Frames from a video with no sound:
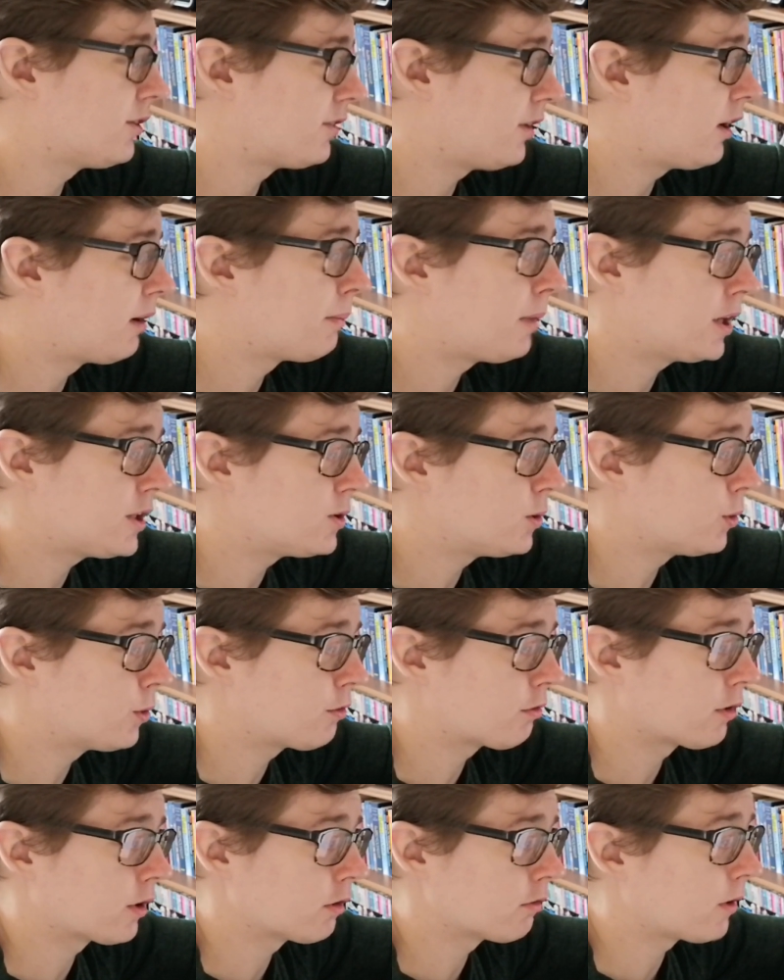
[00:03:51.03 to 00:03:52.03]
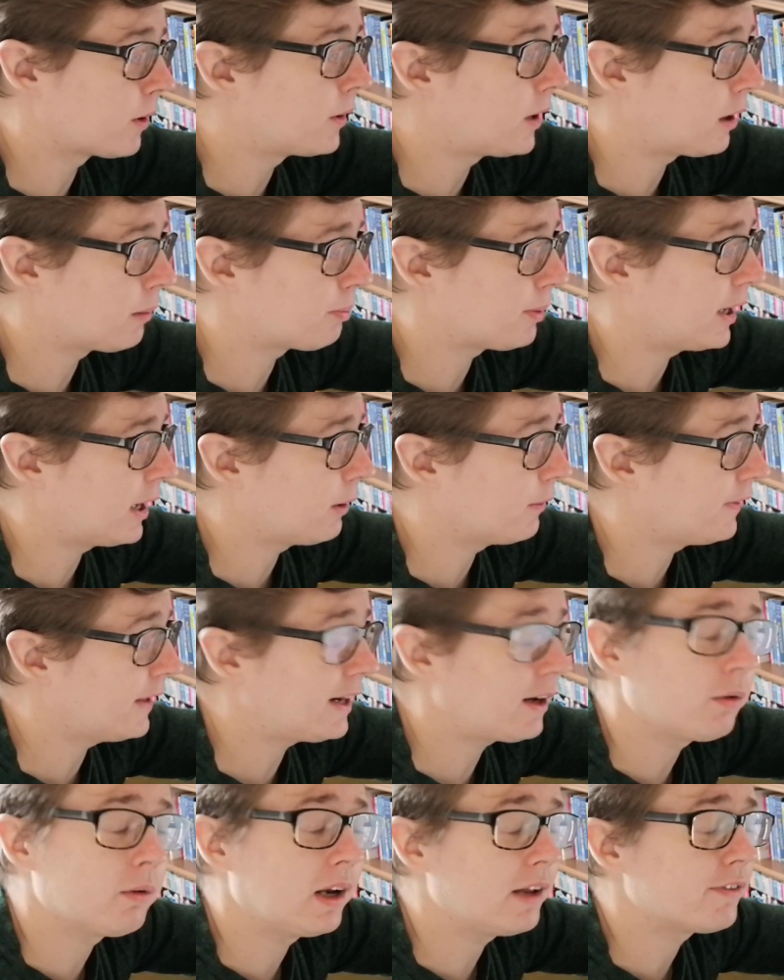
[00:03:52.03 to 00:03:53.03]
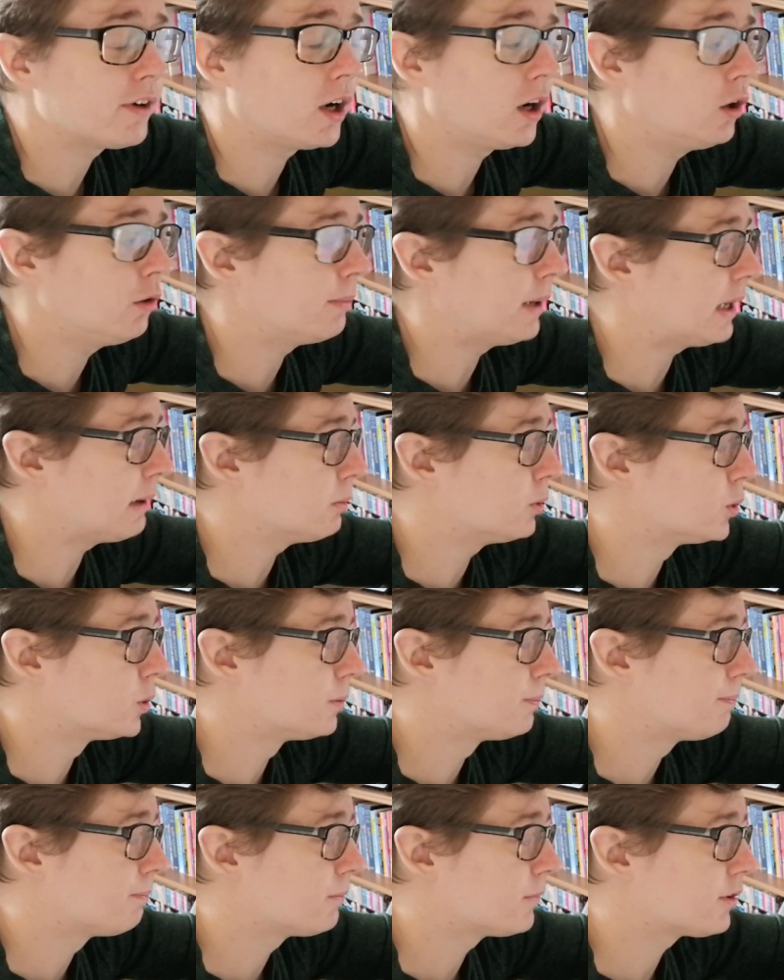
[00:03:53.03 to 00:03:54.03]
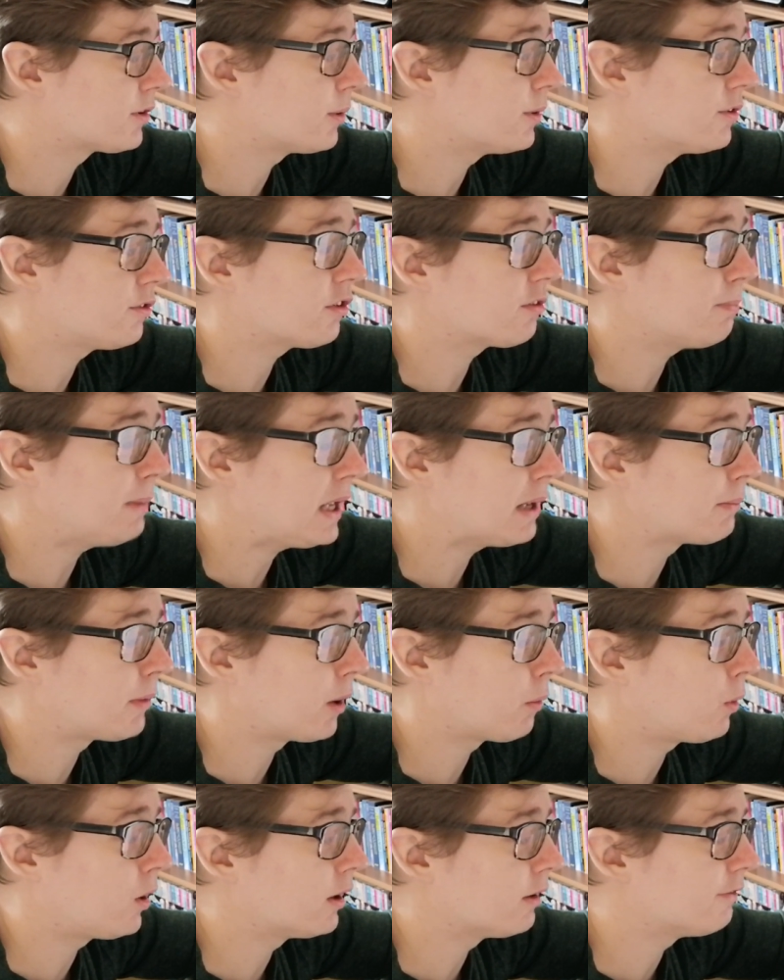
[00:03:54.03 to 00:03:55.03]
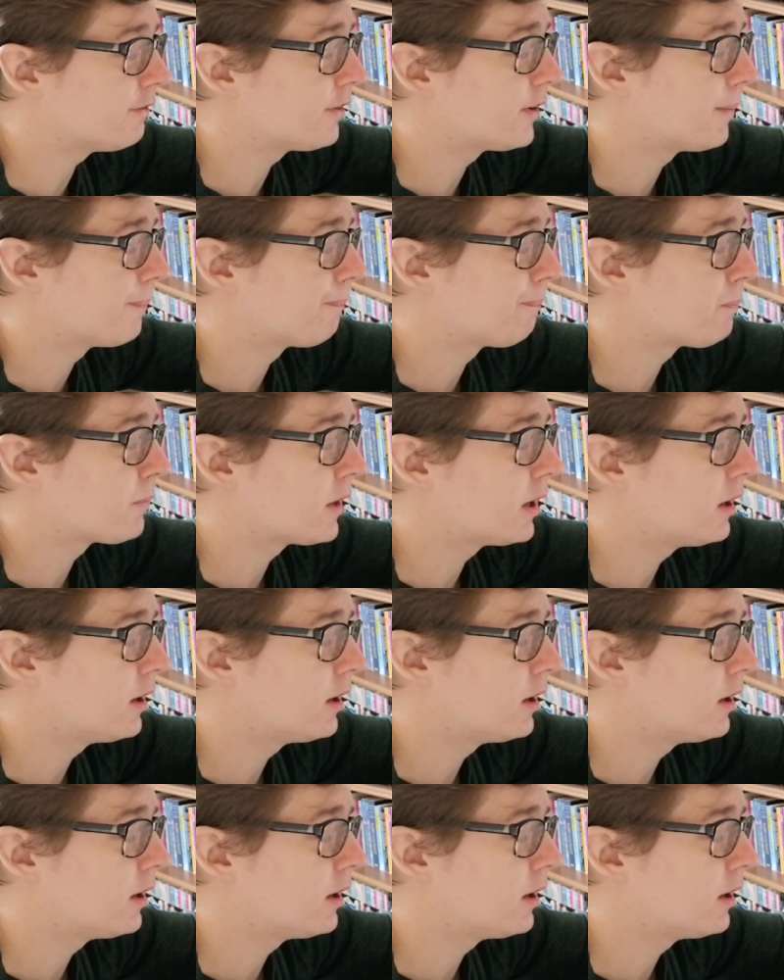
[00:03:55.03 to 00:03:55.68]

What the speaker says: My son and my daughter are grown up now and they don't live at home anymore, so it's just me and my wife.